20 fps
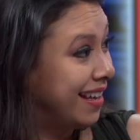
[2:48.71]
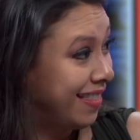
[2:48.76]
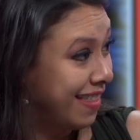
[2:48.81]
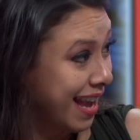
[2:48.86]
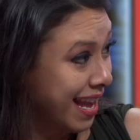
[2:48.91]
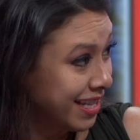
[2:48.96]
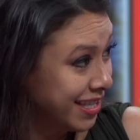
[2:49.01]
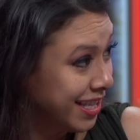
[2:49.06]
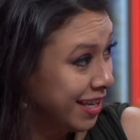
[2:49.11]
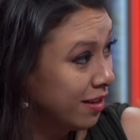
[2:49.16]

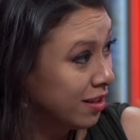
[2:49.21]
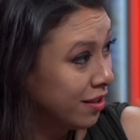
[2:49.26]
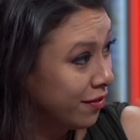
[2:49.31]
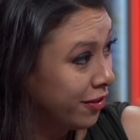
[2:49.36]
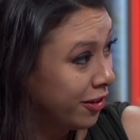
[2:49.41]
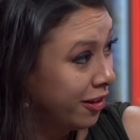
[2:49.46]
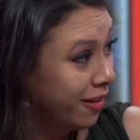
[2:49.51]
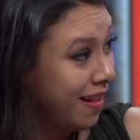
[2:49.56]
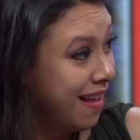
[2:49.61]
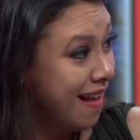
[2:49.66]
that's
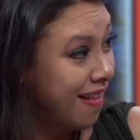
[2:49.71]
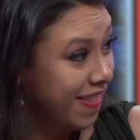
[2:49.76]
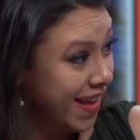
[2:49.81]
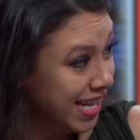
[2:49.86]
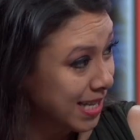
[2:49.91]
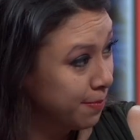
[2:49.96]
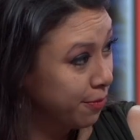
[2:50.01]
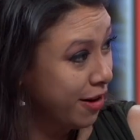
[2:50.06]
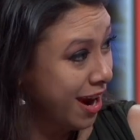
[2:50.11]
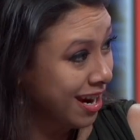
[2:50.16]
useful.
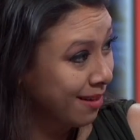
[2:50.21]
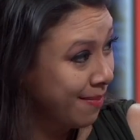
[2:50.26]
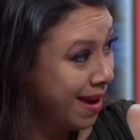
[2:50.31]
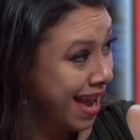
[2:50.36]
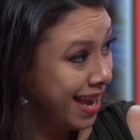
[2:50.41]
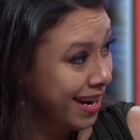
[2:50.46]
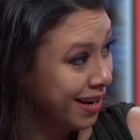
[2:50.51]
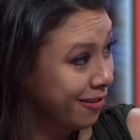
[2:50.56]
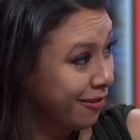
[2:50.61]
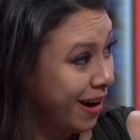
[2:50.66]
That's
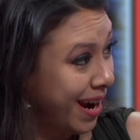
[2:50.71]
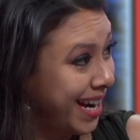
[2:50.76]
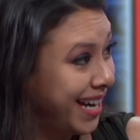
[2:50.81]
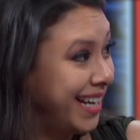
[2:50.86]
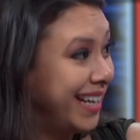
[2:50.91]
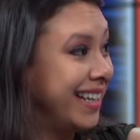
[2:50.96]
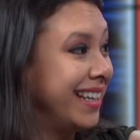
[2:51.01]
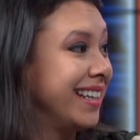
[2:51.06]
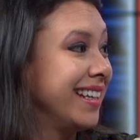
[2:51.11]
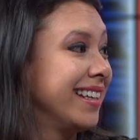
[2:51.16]
pragmatic, right? Yeah.